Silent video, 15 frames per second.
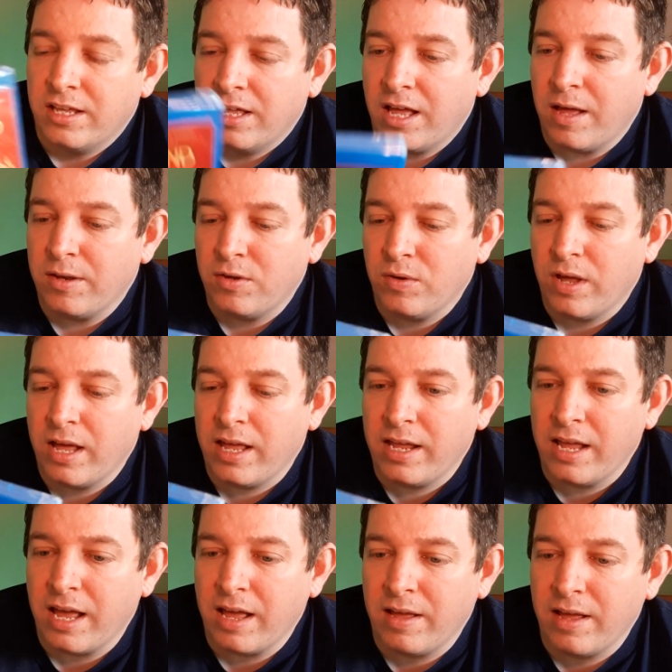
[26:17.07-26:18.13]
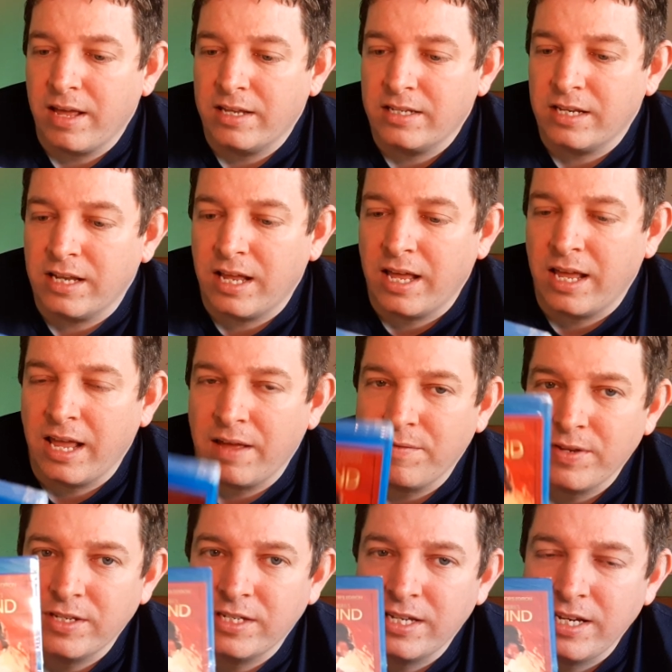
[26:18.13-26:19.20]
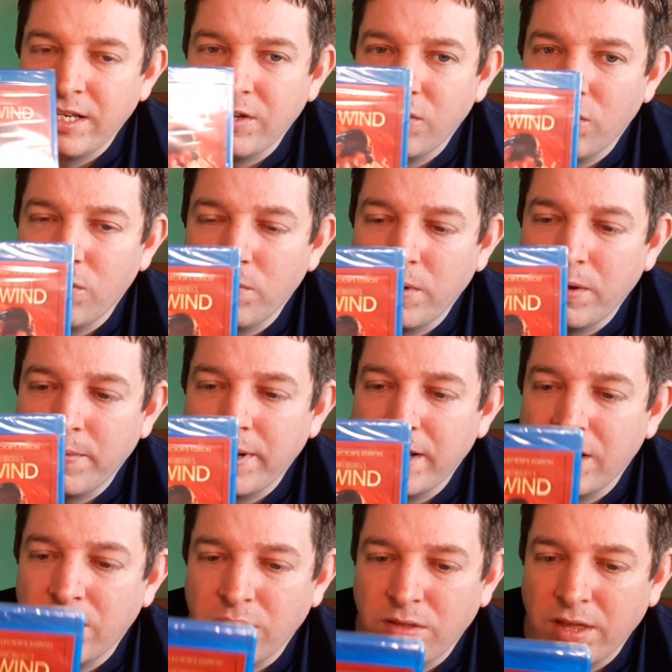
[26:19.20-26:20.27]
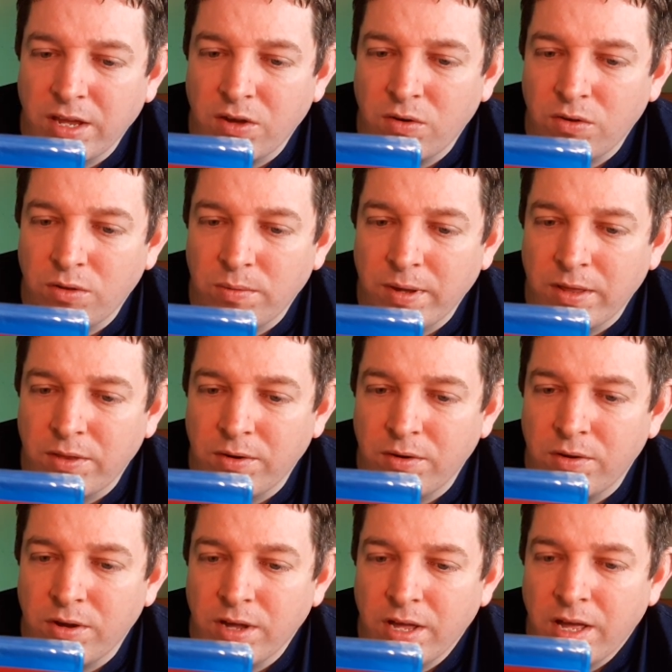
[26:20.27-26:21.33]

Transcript: I haven't seen Gone with the Wind, I don't think, all the way through.